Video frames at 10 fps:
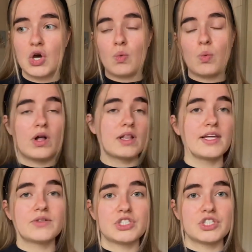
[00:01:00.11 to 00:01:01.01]
world
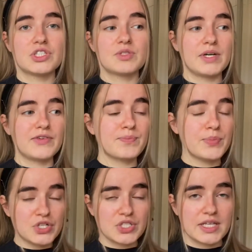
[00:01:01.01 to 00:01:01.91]
literatures, but
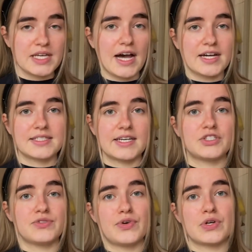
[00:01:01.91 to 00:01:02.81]
personally I decided
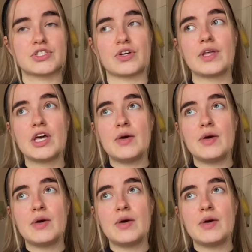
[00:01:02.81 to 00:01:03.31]
to focus on